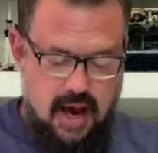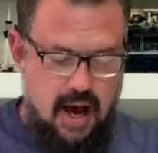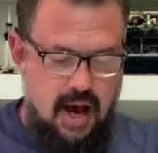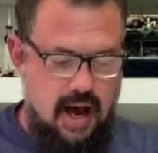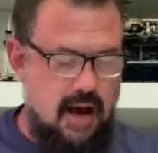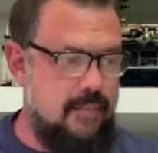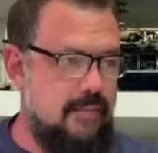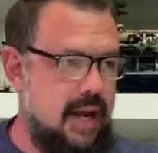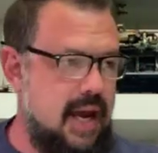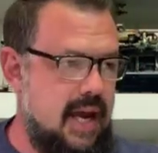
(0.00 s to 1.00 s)

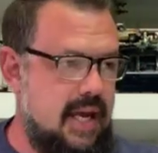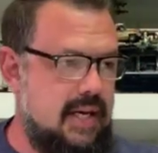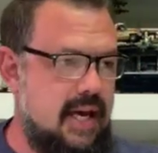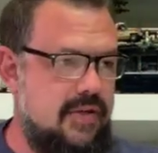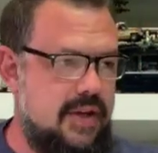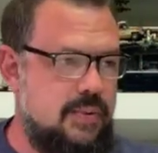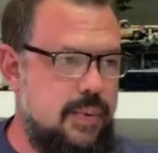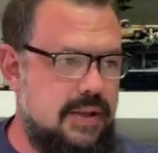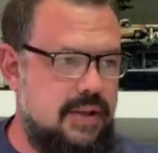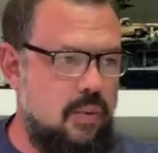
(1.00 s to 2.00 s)
This
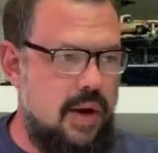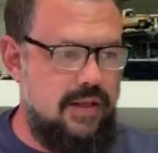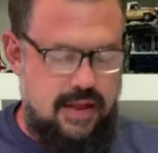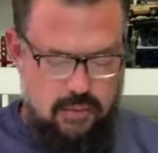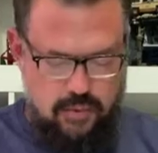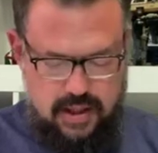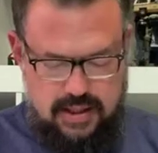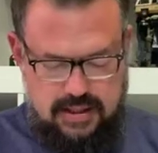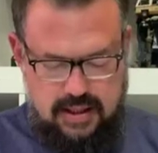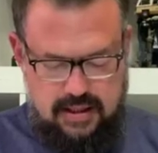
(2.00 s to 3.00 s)
was the one that
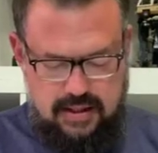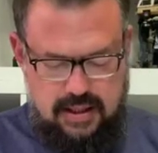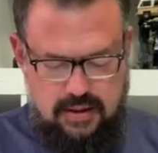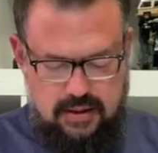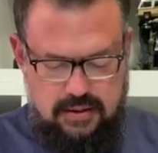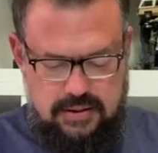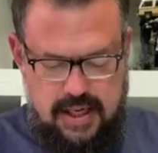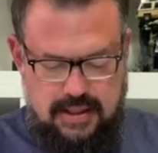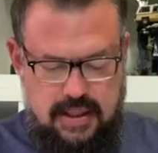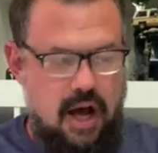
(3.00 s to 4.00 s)
was a little
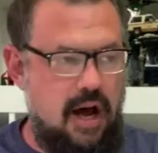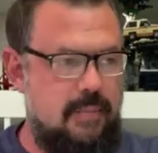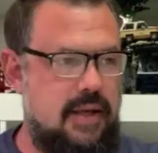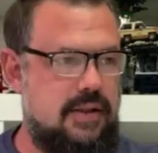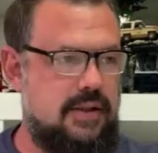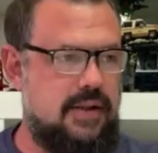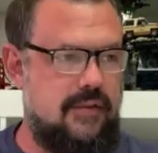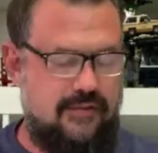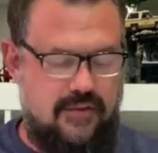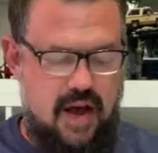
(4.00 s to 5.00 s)
less common to
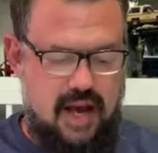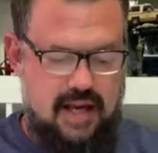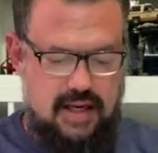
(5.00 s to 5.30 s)
find.